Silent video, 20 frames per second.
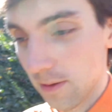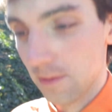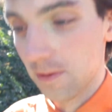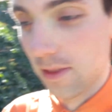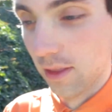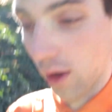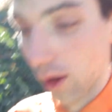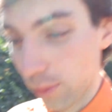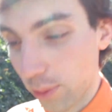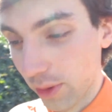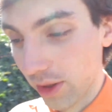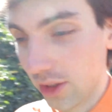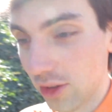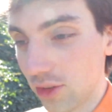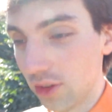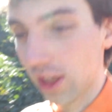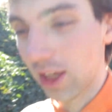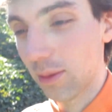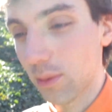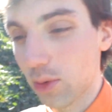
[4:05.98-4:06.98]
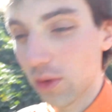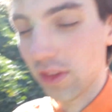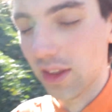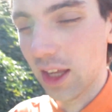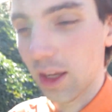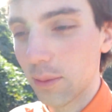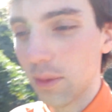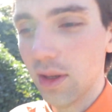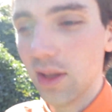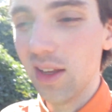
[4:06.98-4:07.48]
started playing a new game, quit the
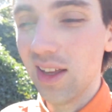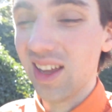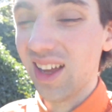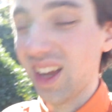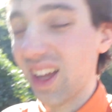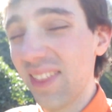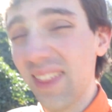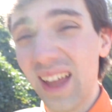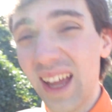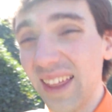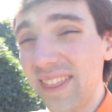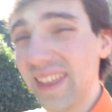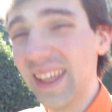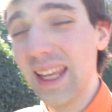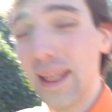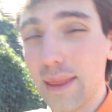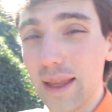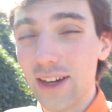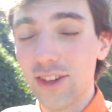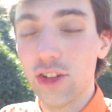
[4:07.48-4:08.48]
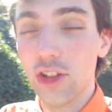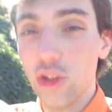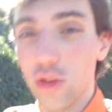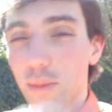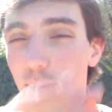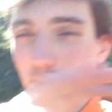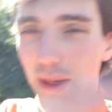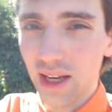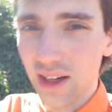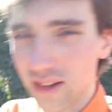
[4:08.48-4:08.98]
game. I think he's actually
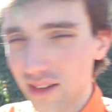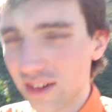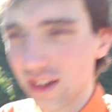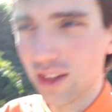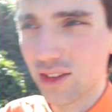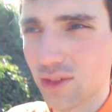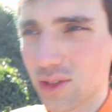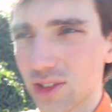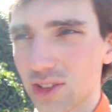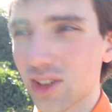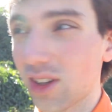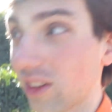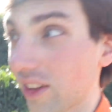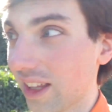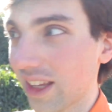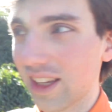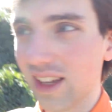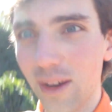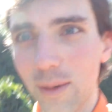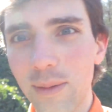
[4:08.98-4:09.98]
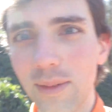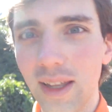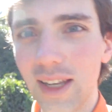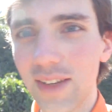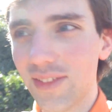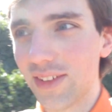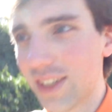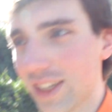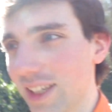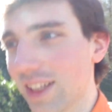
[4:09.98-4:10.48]
doing better as a result. Like, I'm not
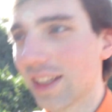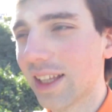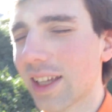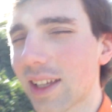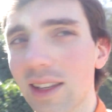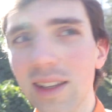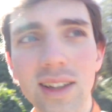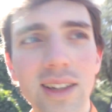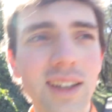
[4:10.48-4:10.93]
even kidding. Like,